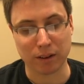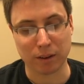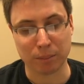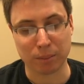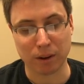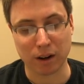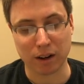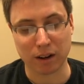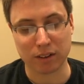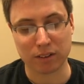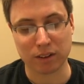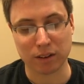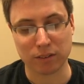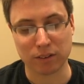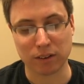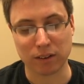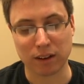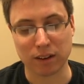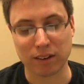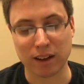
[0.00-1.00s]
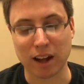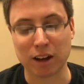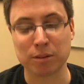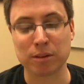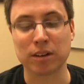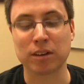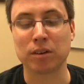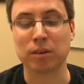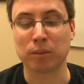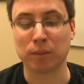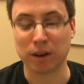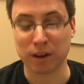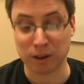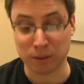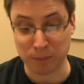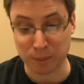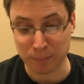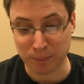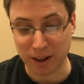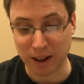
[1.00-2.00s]
their products gives you the attachment to what
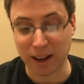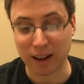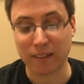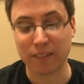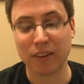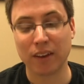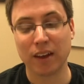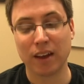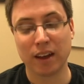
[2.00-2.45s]
you will buy,